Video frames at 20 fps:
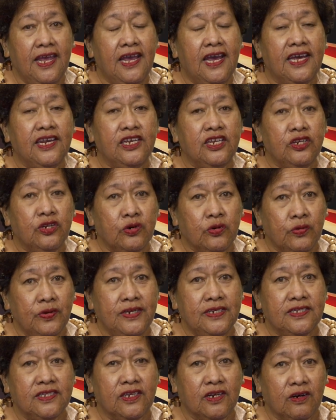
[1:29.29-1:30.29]
and
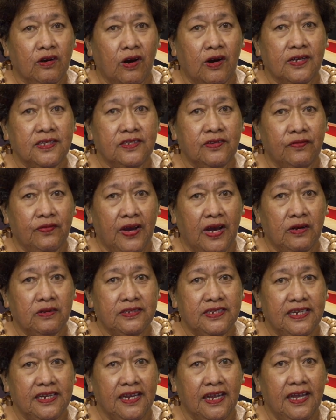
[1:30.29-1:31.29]
increased the cost of
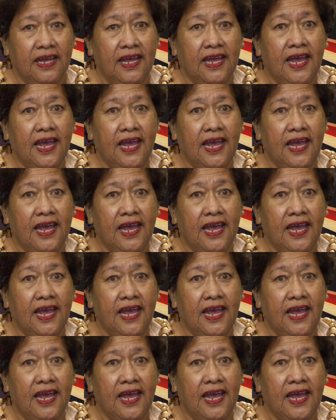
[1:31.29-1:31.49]
housing,